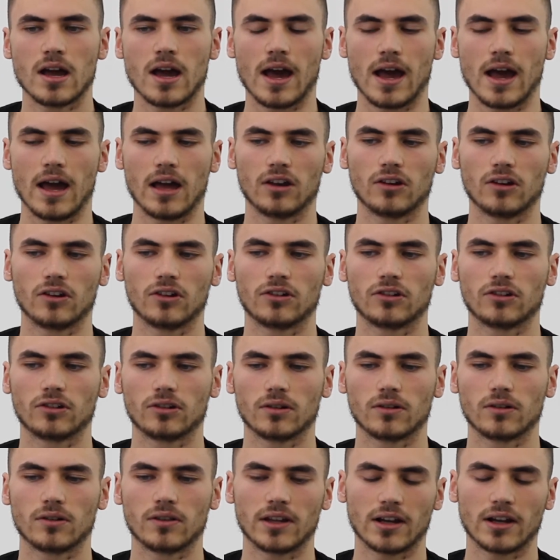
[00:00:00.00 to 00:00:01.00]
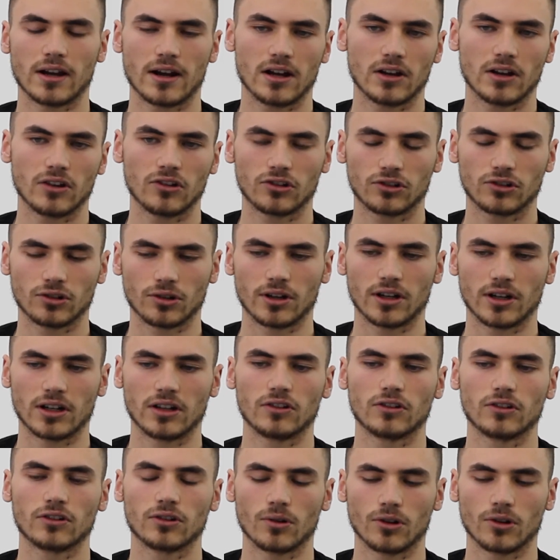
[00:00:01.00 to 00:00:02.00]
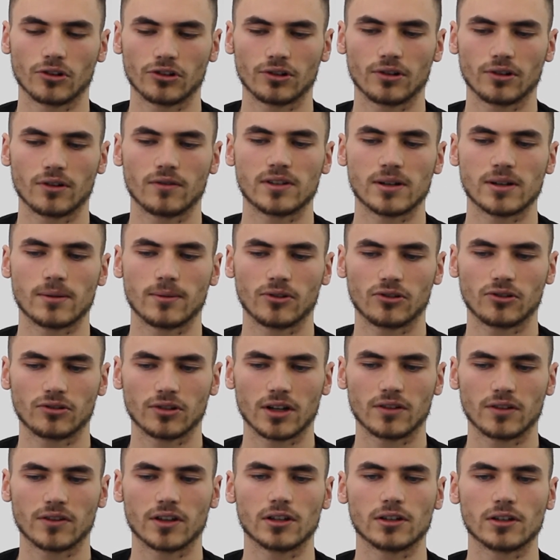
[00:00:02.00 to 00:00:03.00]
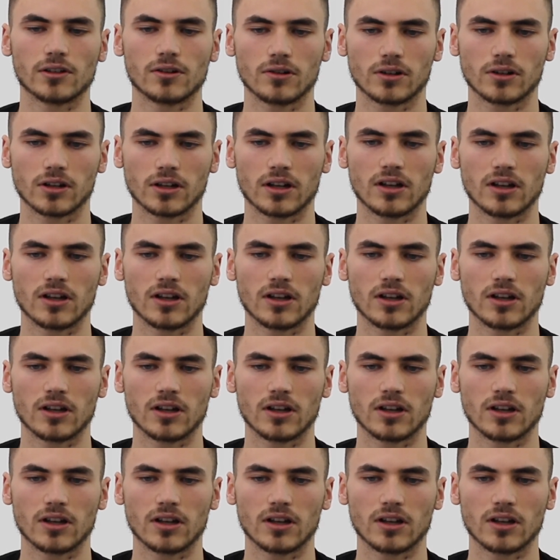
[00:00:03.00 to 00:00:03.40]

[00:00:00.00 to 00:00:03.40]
And there are historians also who have demonstrated that Luke